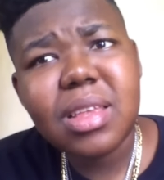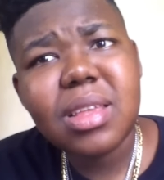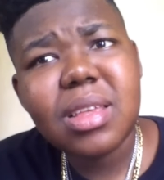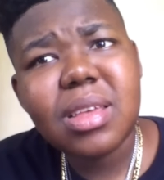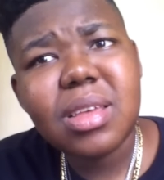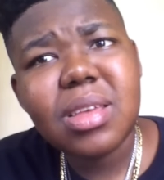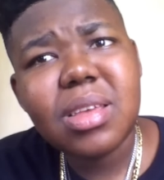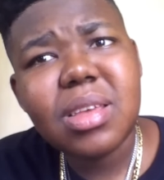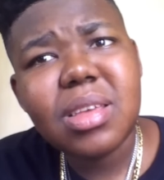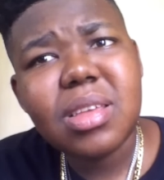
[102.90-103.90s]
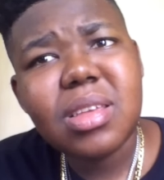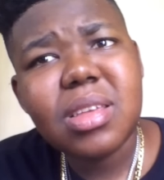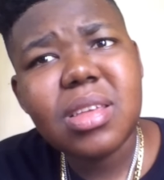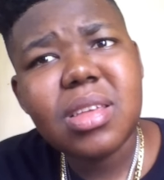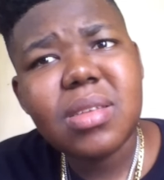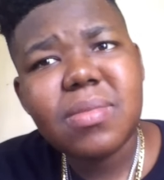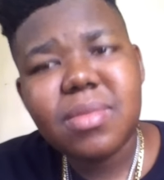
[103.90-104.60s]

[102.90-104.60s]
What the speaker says: (silence)